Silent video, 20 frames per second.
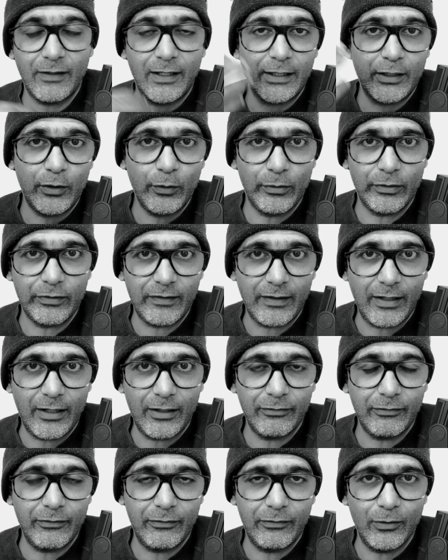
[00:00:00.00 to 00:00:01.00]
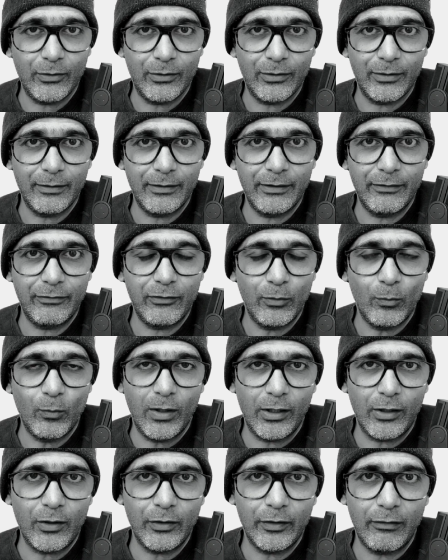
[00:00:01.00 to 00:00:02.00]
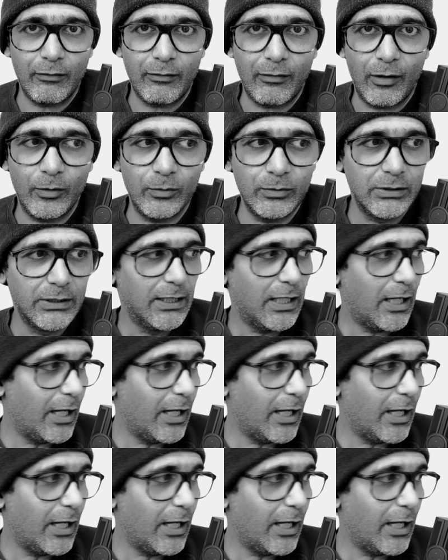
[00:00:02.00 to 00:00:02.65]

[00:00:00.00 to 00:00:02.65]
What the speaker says: like yourself, if you work on your own.